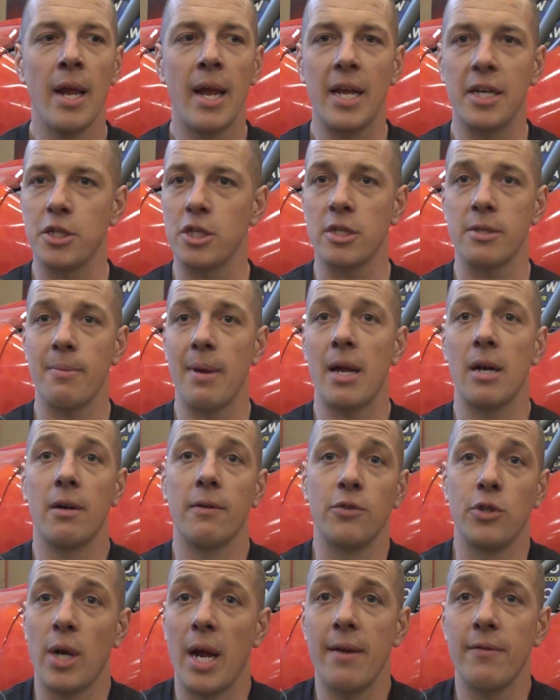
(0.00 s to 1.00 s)
It's just a matter
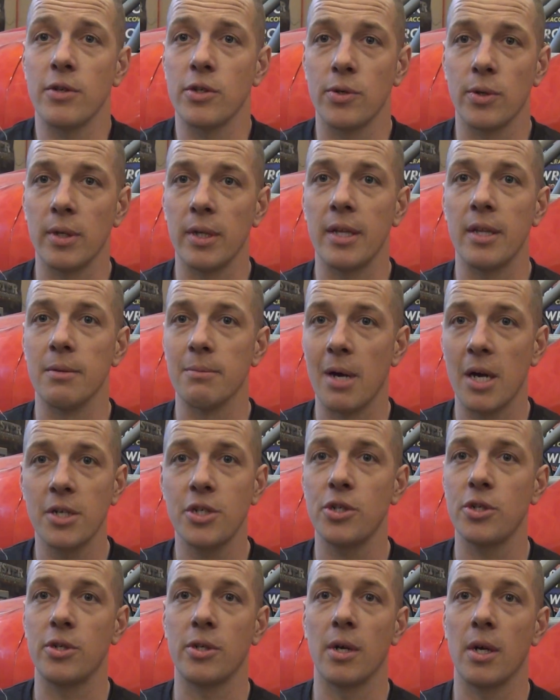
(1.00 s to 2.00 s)
of drivers, really. The
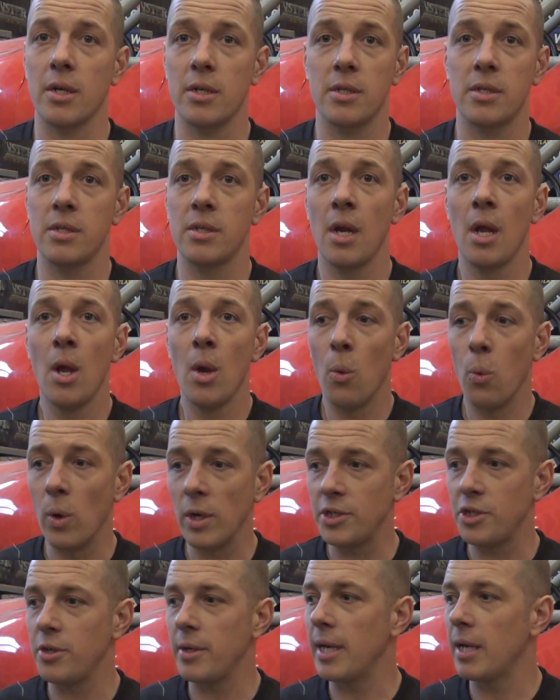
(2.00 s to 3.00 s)
monster trucks,
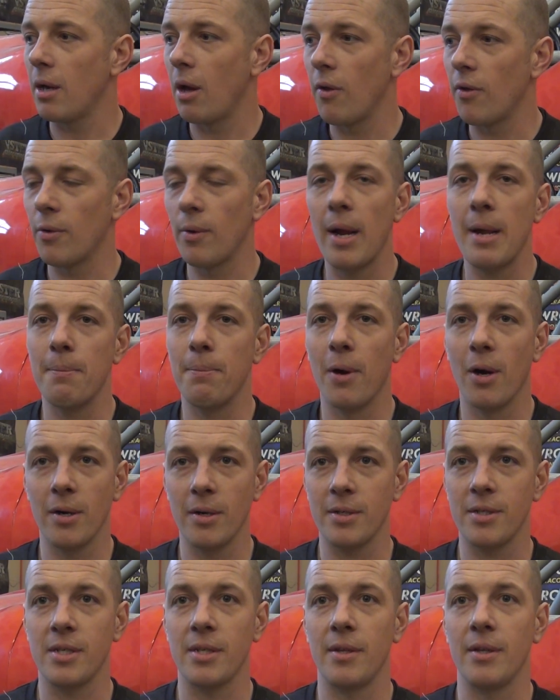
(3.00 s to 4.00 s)
once you get all the right
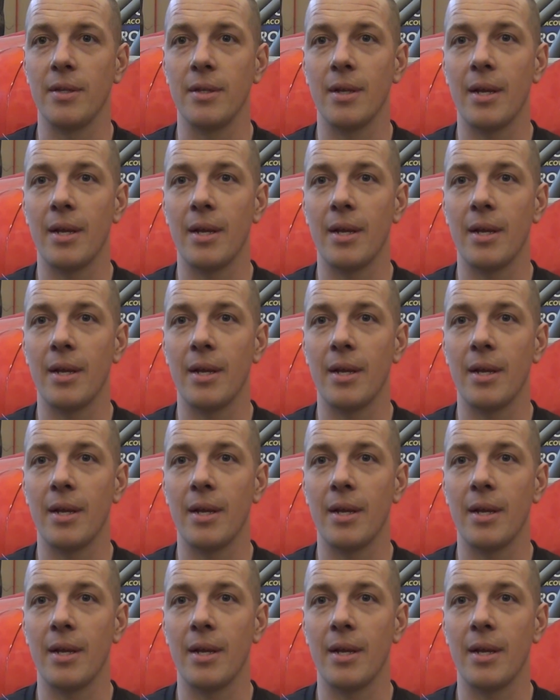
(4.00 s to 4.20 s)
parts and